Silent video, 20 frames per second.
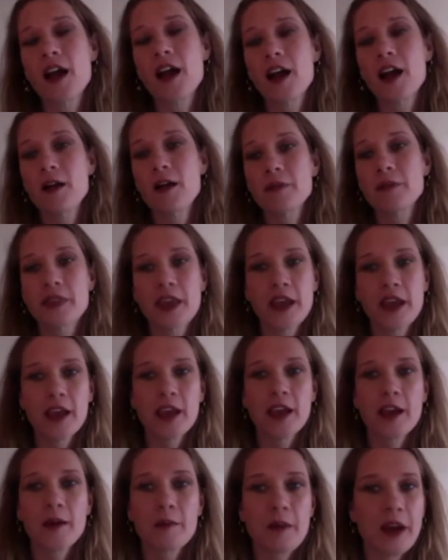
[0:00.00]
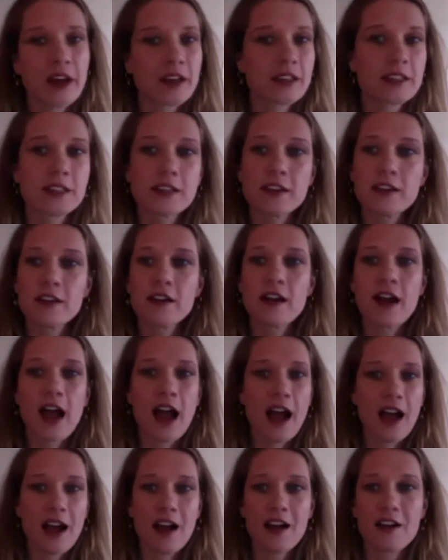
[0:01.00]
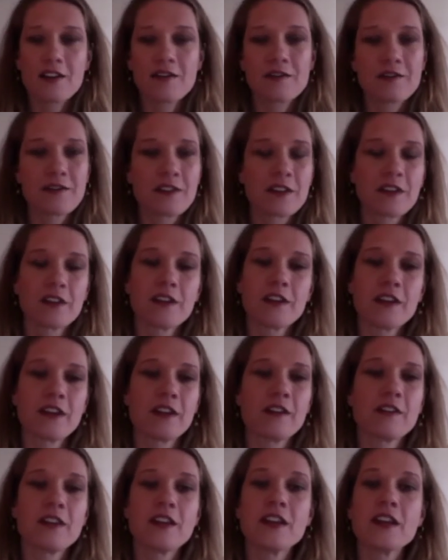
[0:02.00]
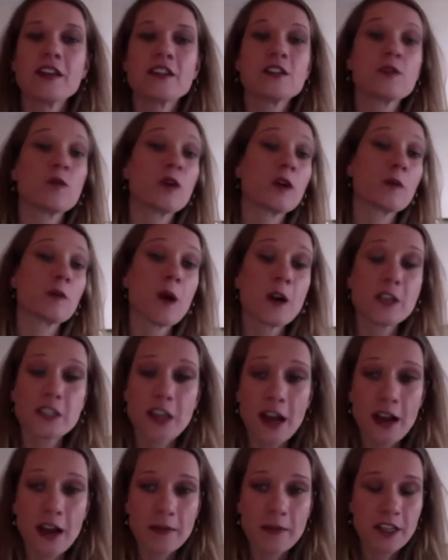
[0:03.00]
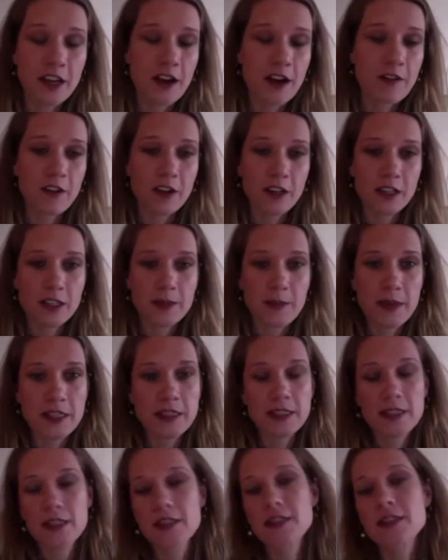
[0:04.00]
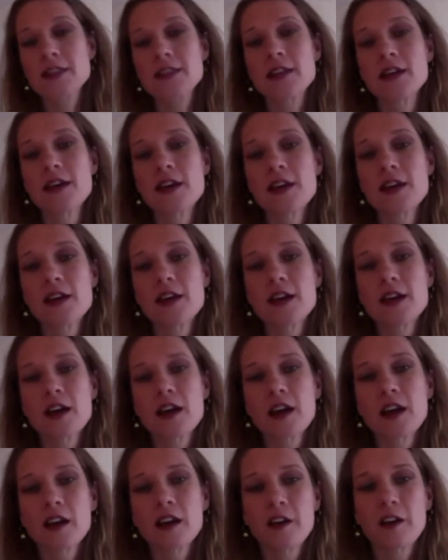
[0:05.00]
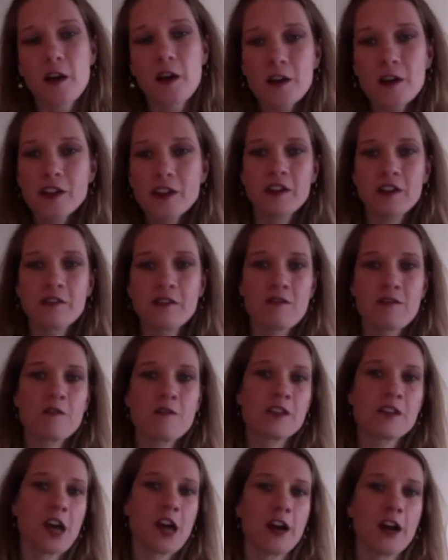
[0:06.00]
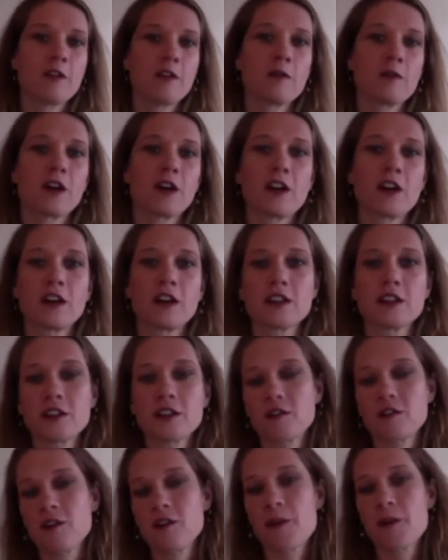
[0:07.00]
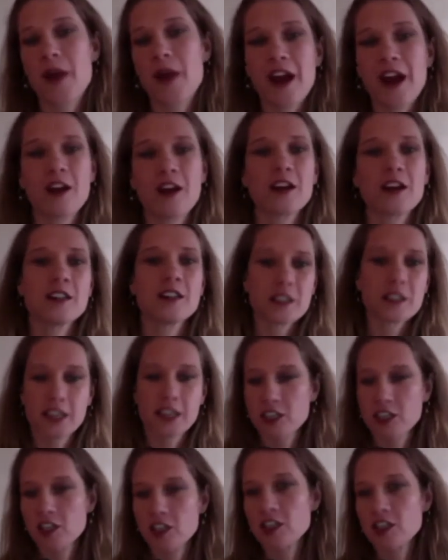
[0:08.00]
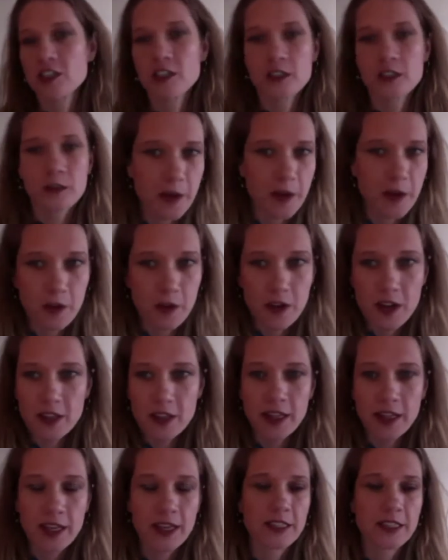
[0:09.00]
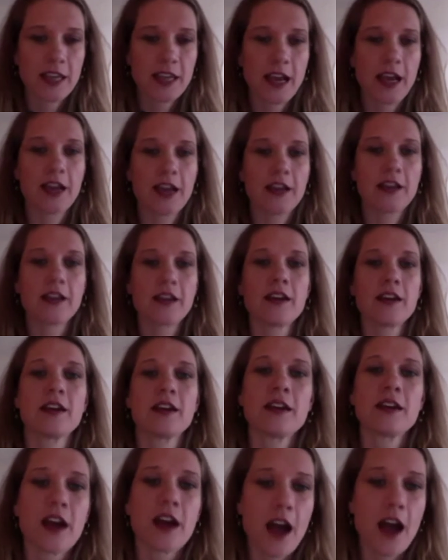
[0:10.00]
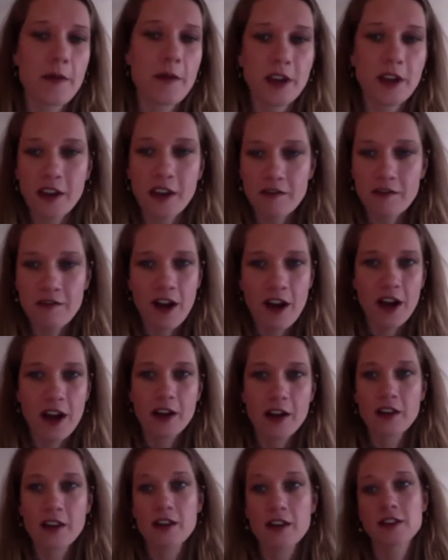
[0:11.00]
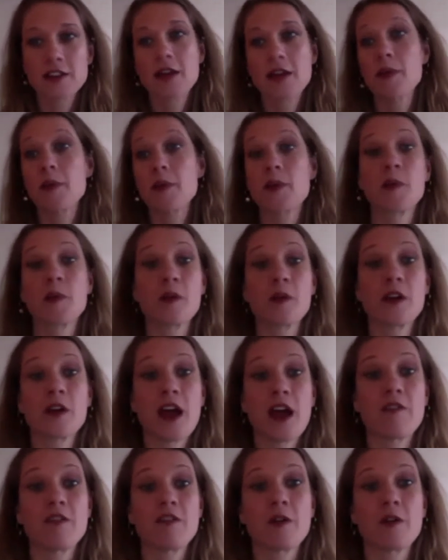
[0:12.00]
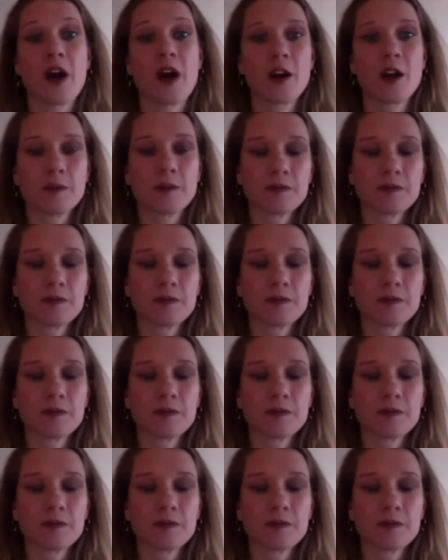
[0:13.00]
They might still have, the need to work part-time to cover expenses. Go and look for retired workers. Look for parents, teachers, people on LinkedIn. You can find these type of people everywhere.